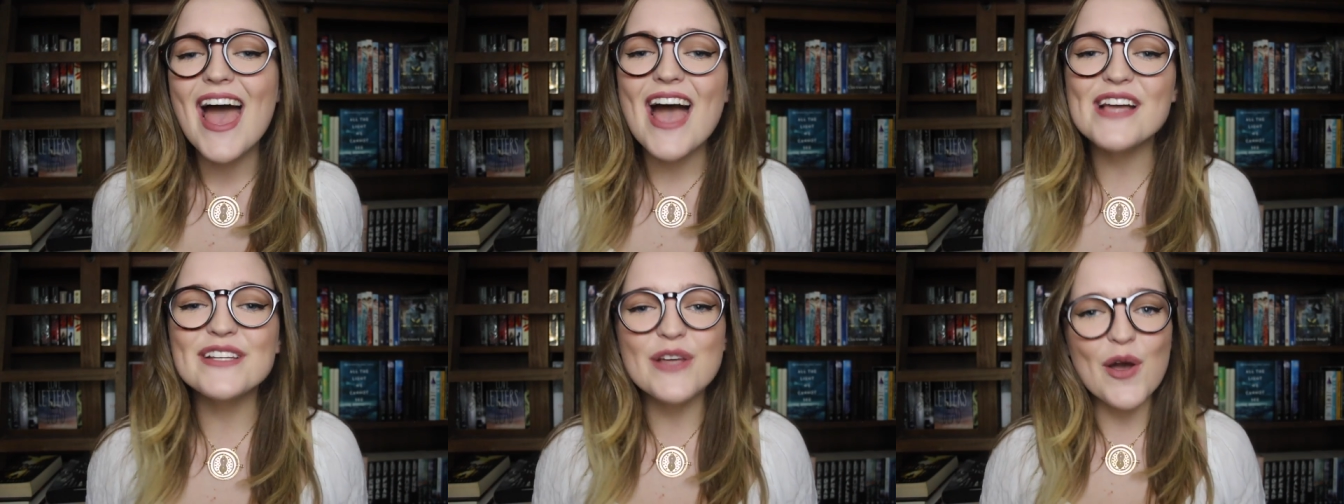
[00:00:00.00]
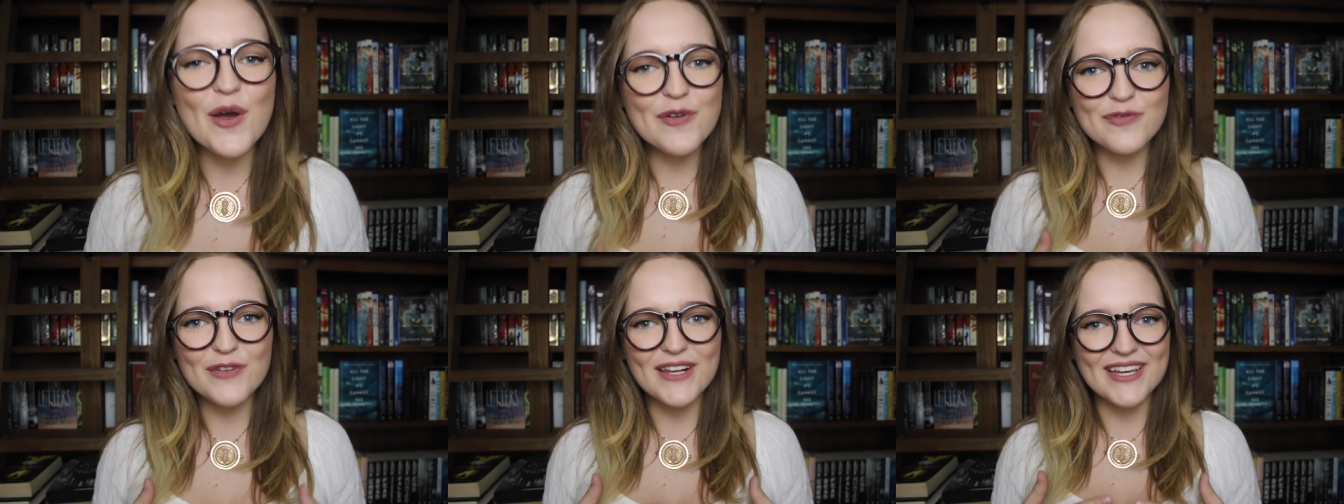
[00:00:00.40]
and
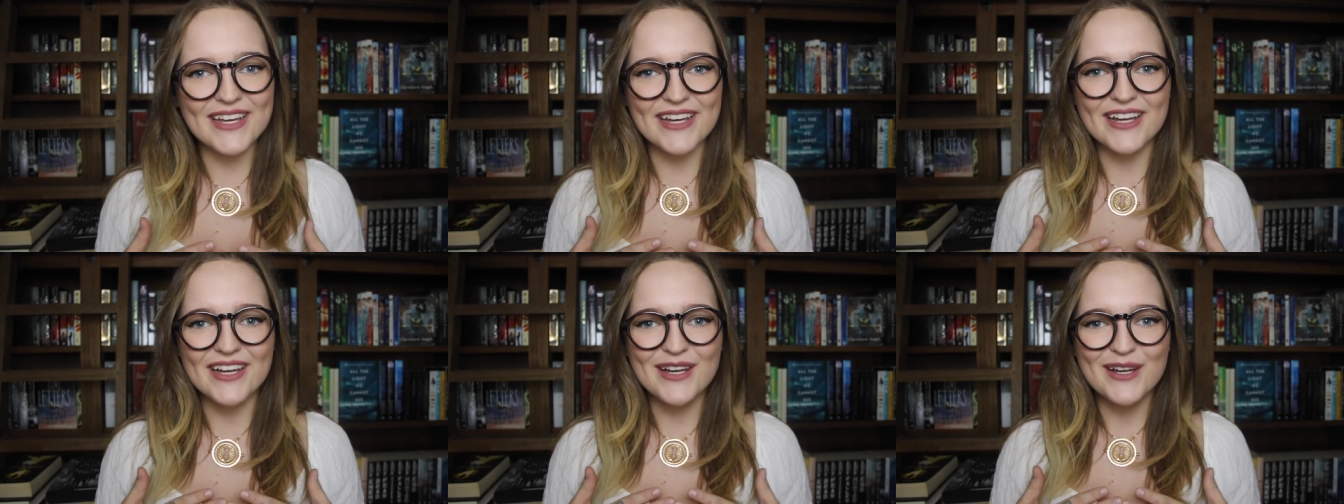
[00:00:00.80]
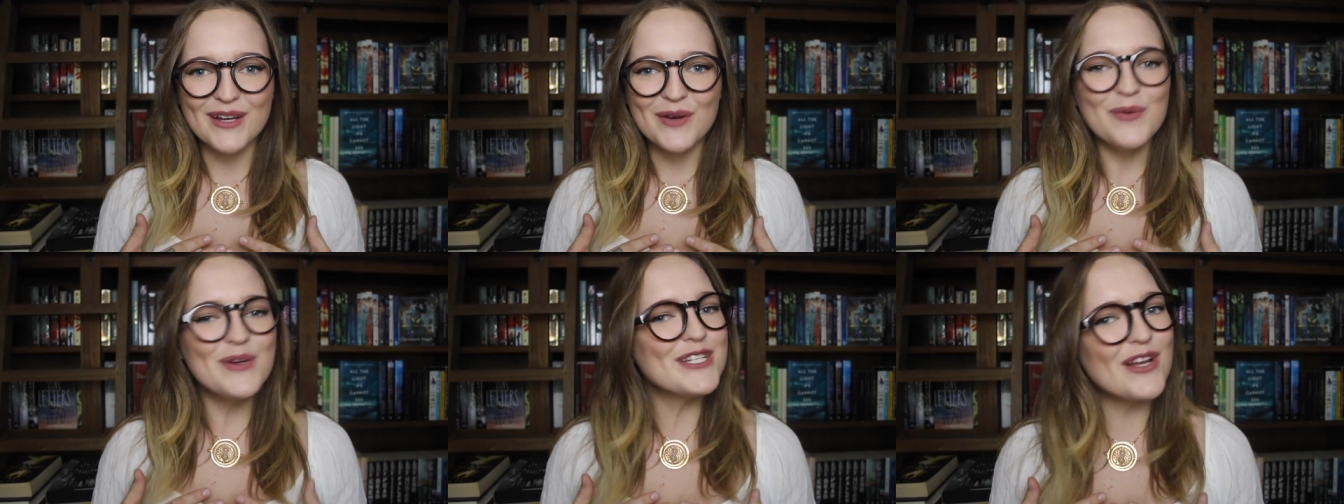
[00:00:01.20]
hopefully
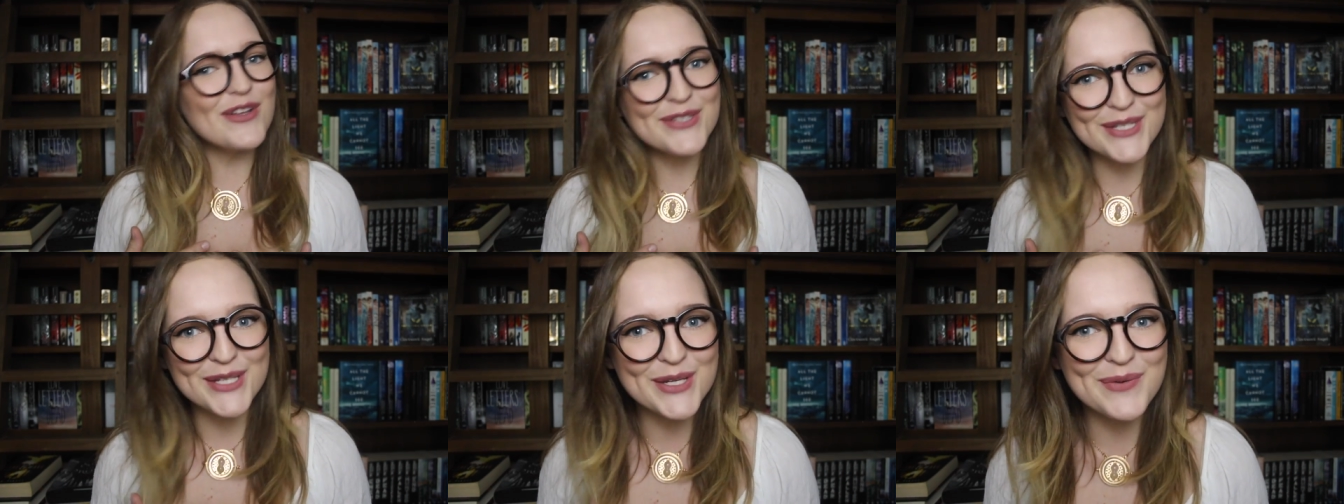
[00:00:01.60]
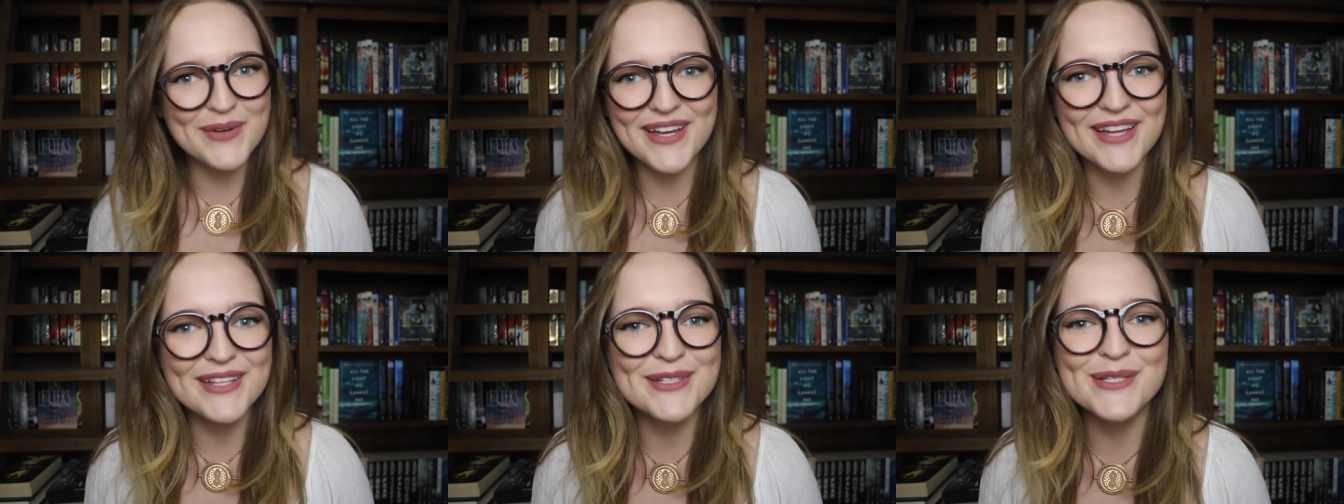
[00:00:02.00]
we shall see you
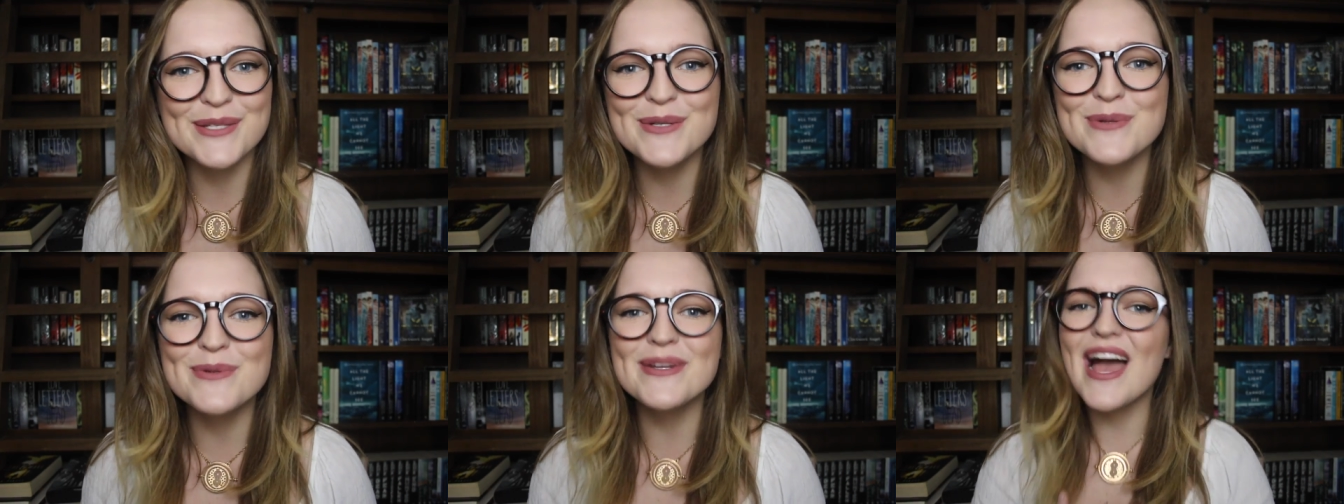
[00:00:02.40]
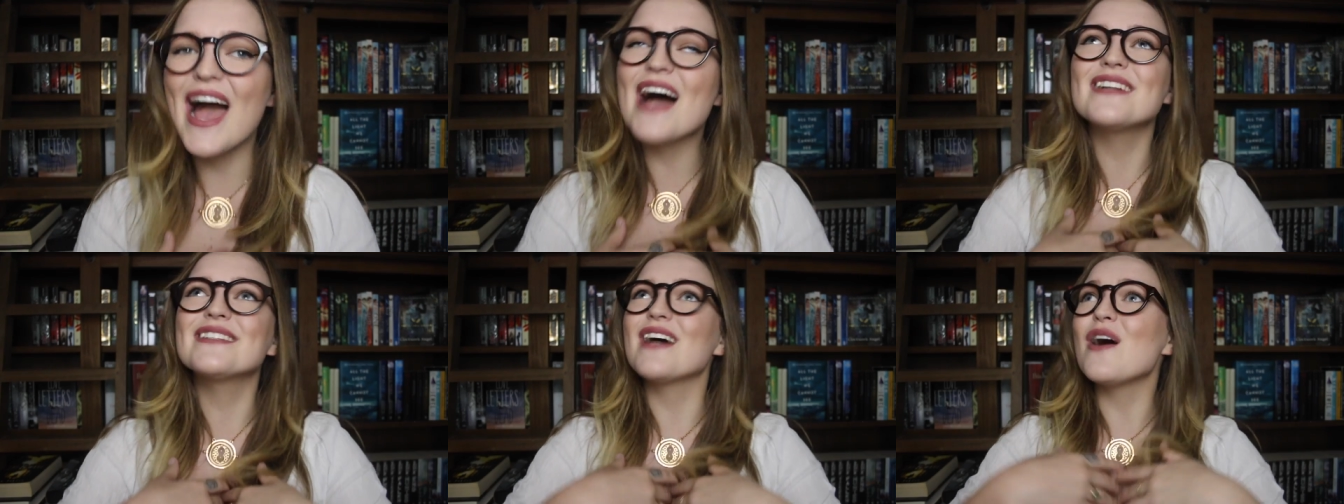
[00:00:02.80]
again soon
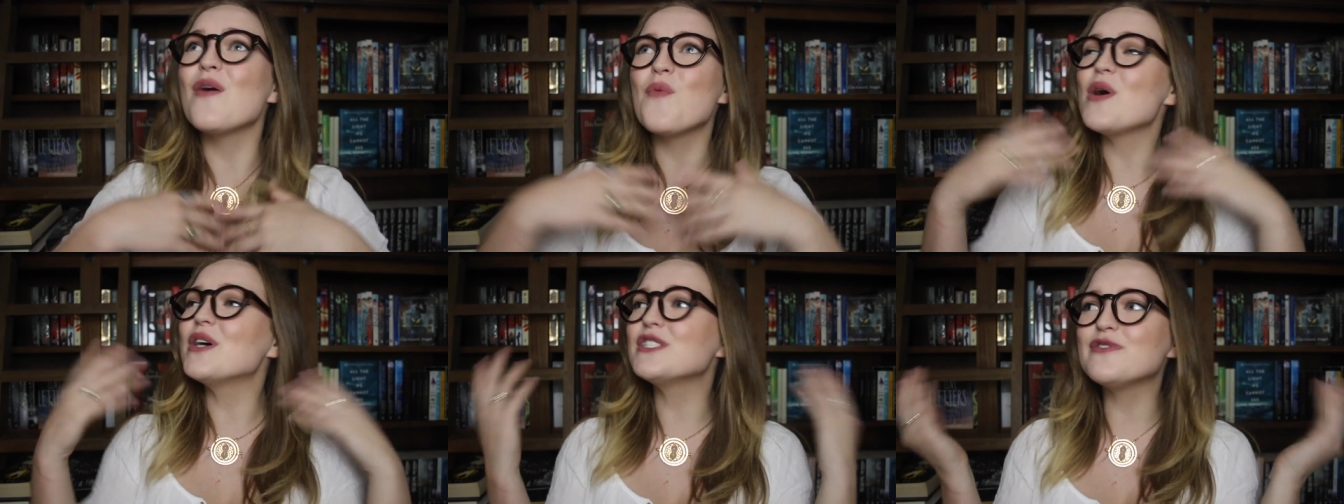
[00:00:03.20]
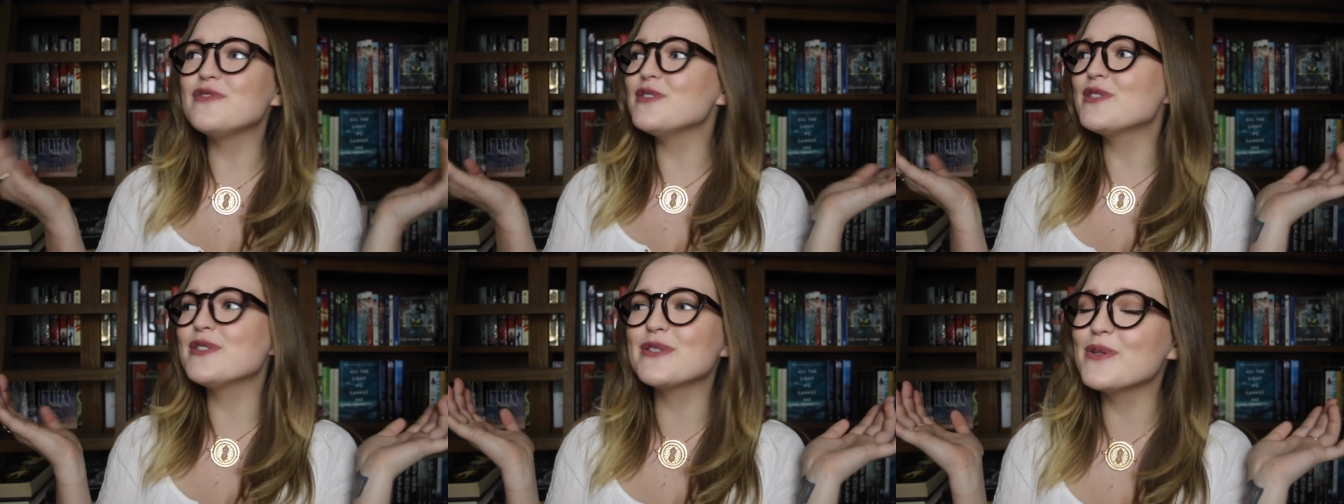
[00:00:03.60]
at our
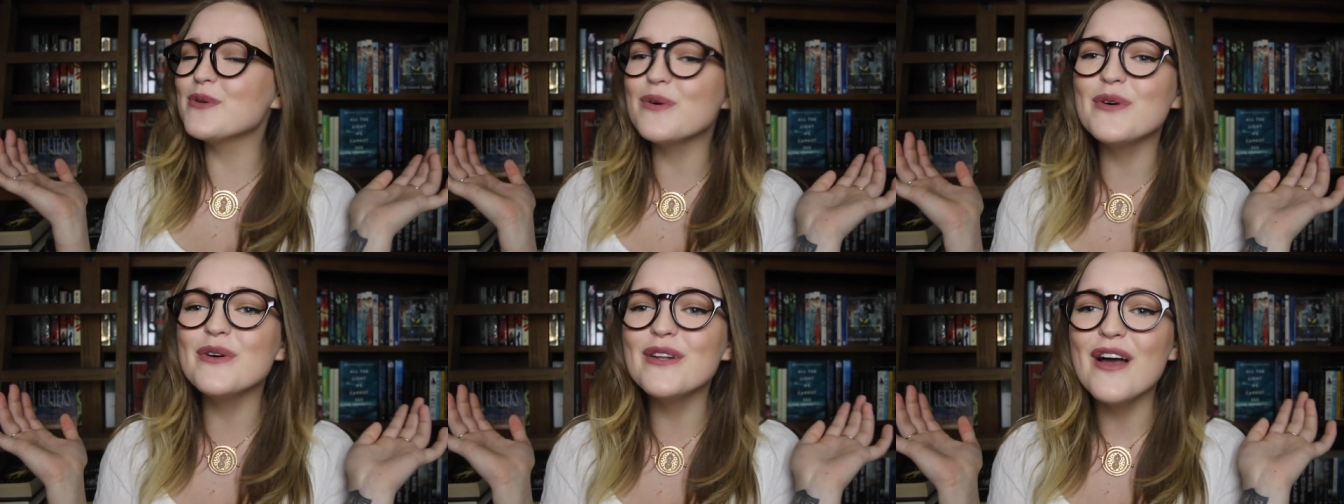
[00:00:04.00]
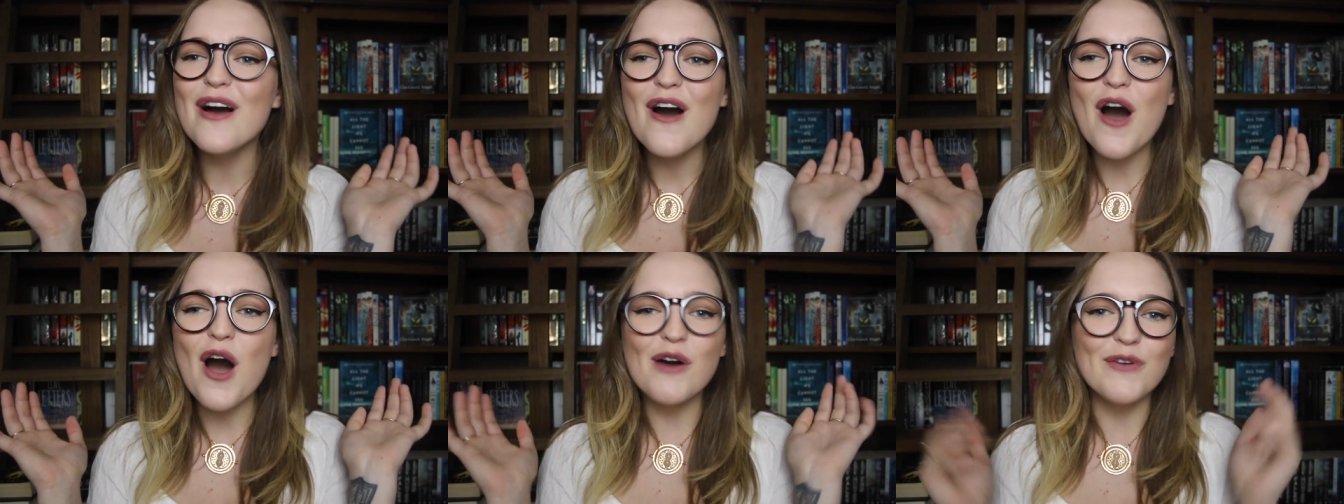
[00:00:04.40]
wonderful school
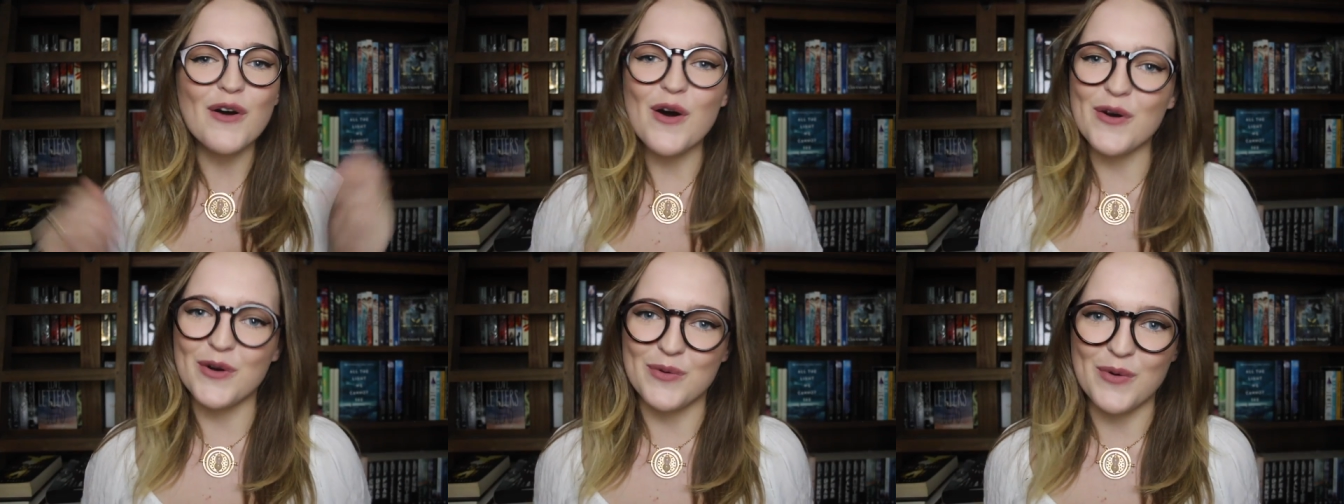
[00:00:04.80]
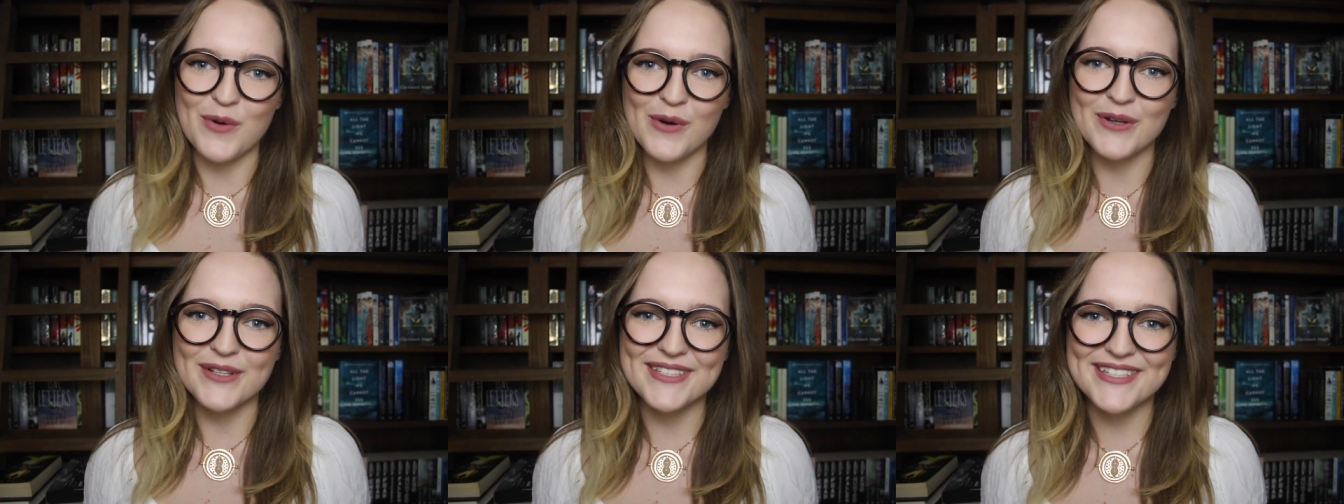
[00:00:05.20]
of
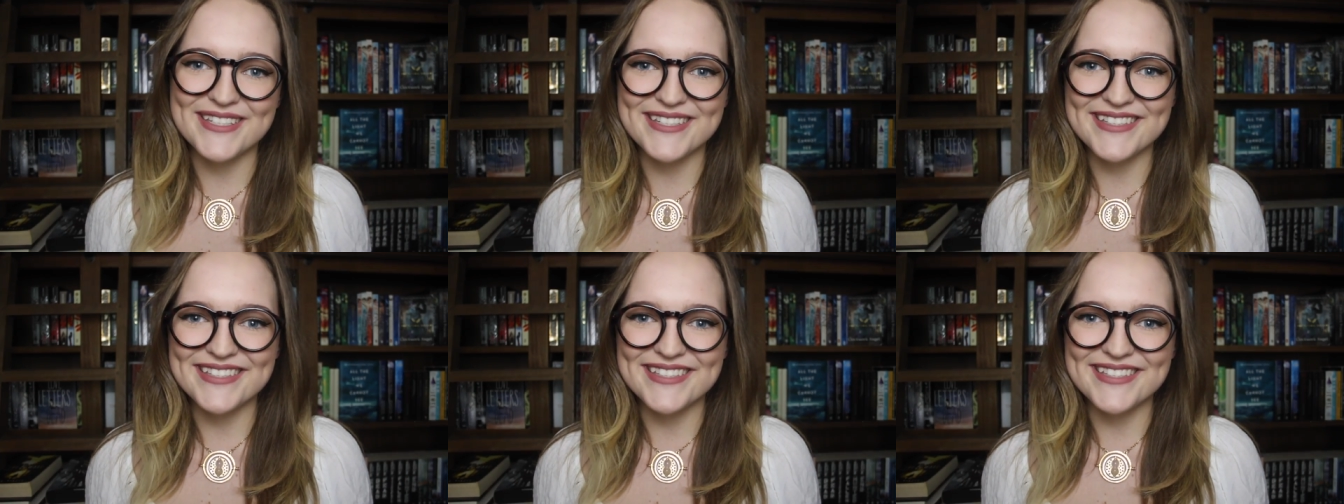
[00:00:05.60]
Hogwarts.